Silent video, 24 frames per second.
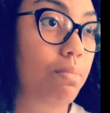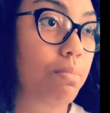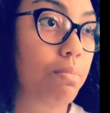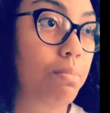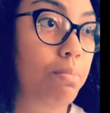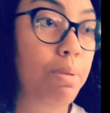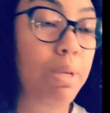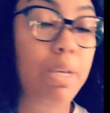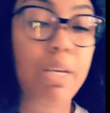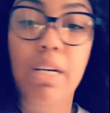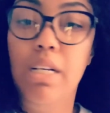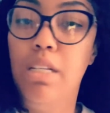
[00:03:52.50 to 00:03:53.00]

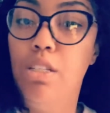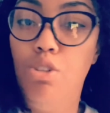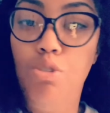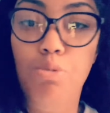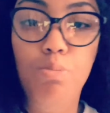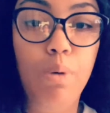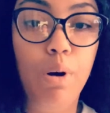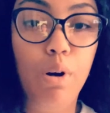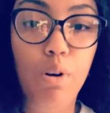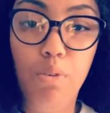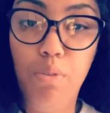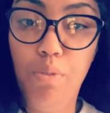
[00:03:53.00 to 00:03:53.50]
because you
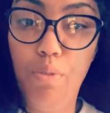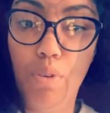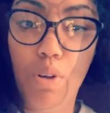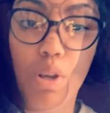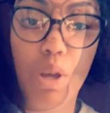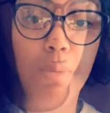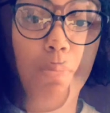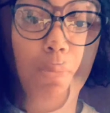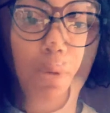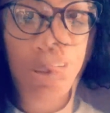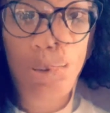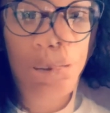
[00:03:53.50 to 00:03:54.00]
both
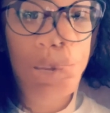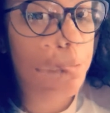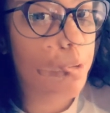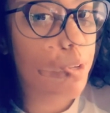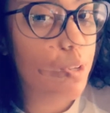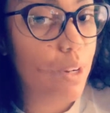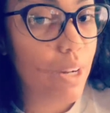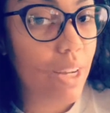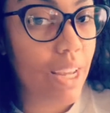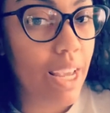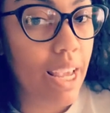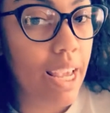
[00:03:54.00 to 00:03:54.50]

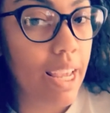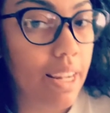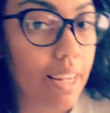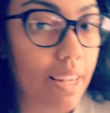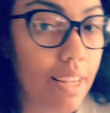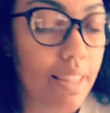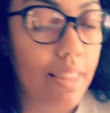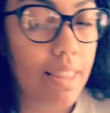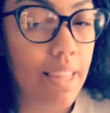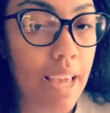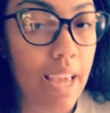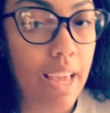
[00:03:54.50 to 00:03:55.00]

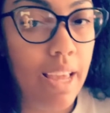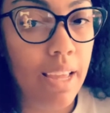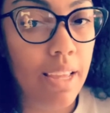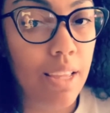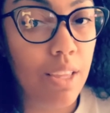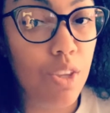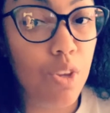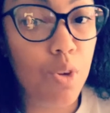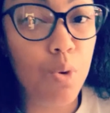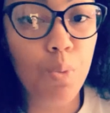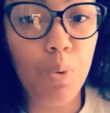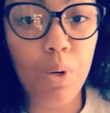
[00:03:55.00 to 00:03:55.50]
communicated that
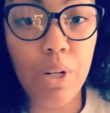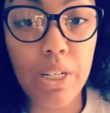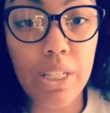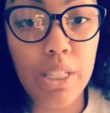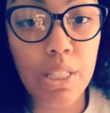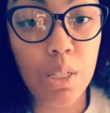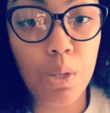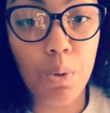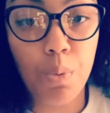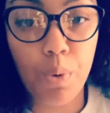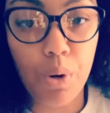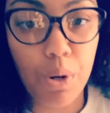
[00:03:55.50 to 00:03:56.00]
you wanted
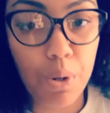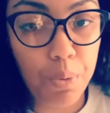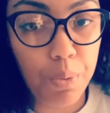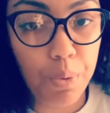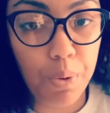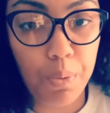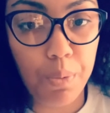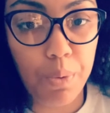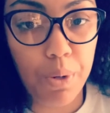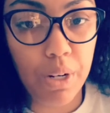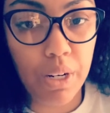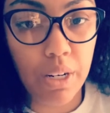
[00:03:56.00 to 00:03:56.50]
to work
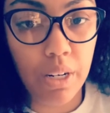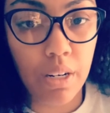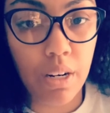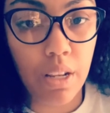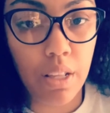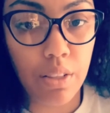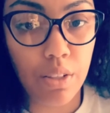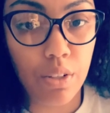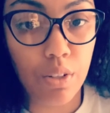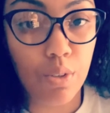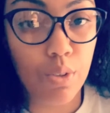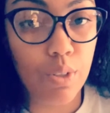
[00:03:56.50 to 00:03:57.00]
with one
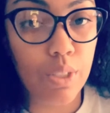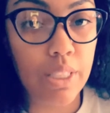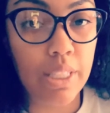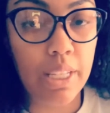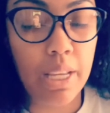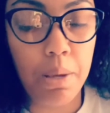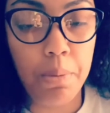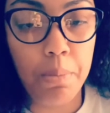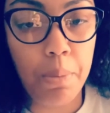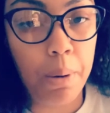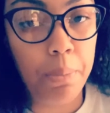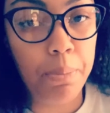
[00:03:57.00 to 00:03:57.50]
another or
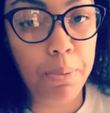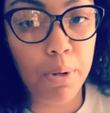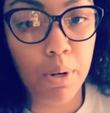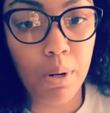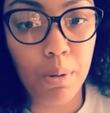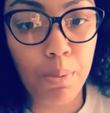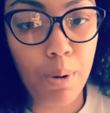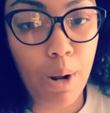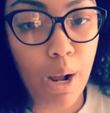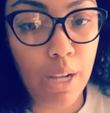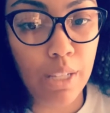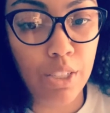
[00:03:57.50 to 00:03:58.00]
team up on a
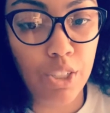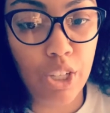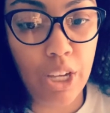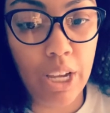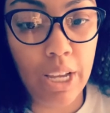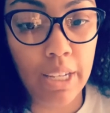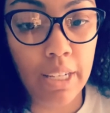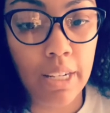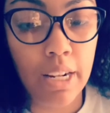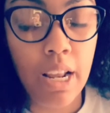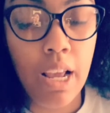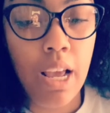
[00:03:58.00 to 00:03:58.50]

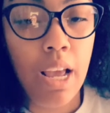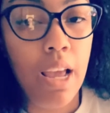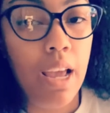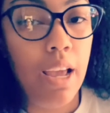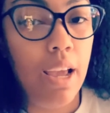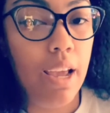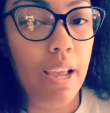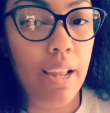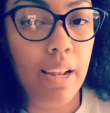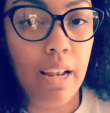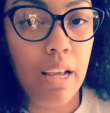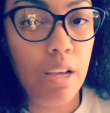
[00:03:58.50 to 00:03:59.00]
project,
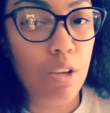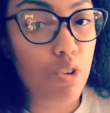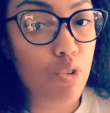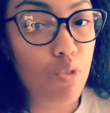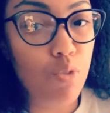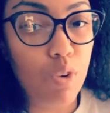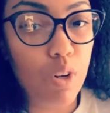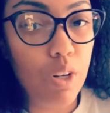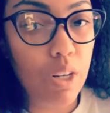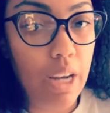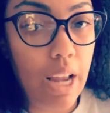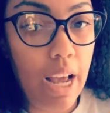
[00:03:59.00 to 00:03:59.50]
and now you
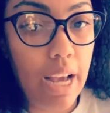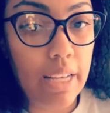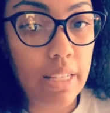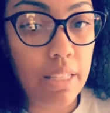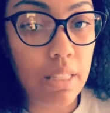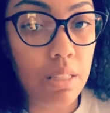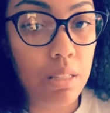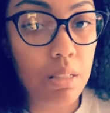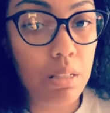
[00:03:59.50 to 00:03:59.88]
realize